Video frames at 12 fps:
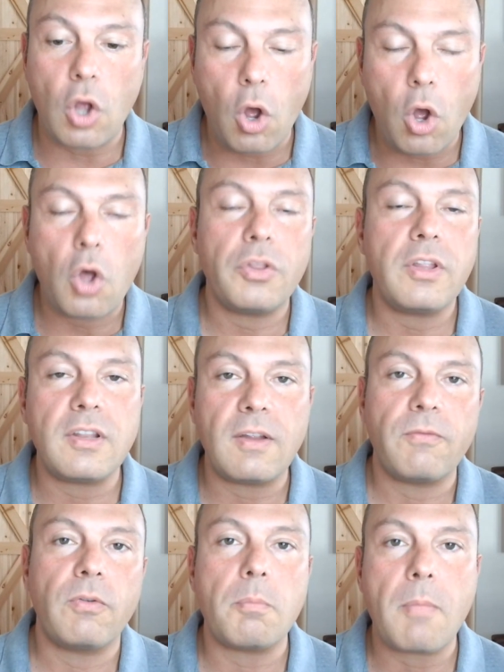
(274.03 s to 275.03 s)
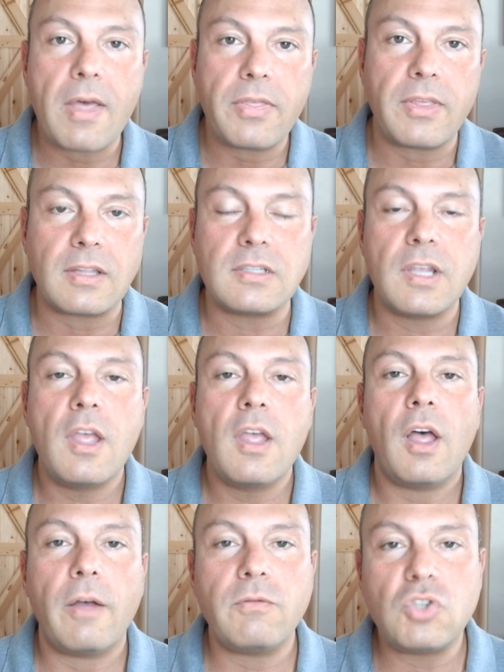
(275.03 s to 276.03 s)
all the different methods
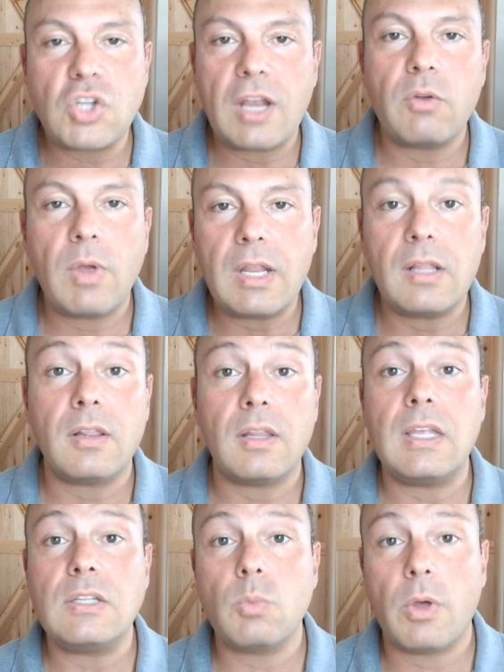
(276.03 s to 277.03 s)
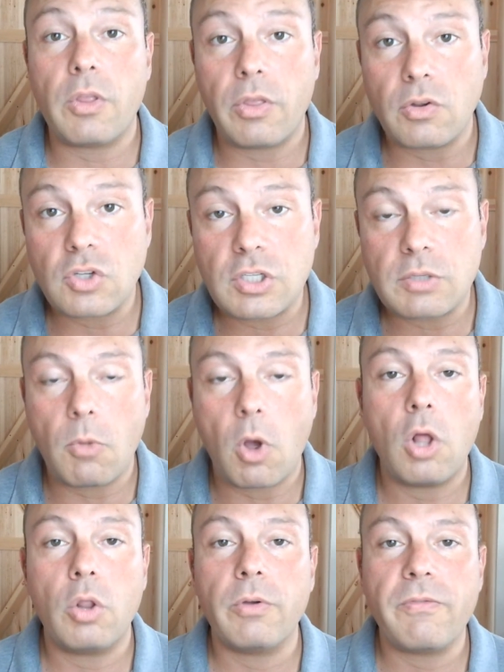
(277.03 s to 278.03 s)
of generating leads, whether they're
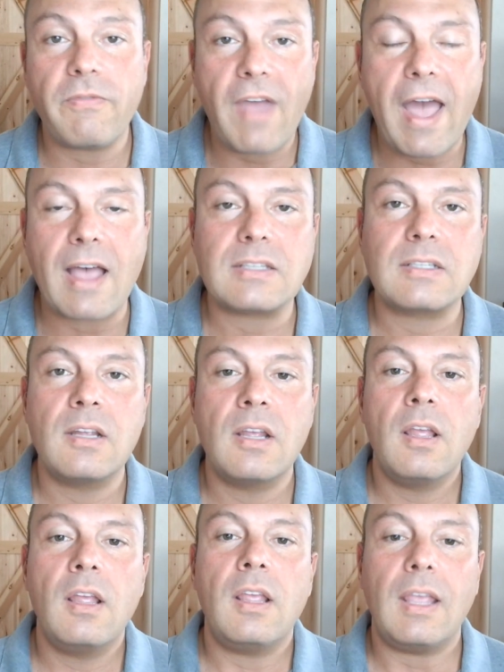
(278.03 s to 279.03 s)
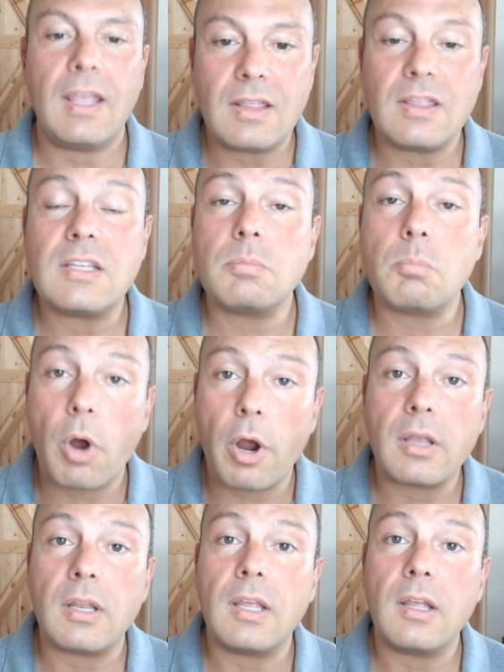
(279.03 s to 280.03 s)
small or fast, in this
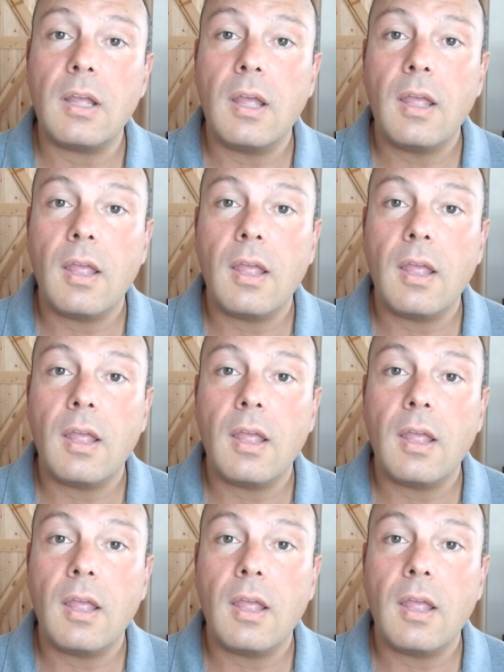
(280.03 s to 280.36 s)
marketing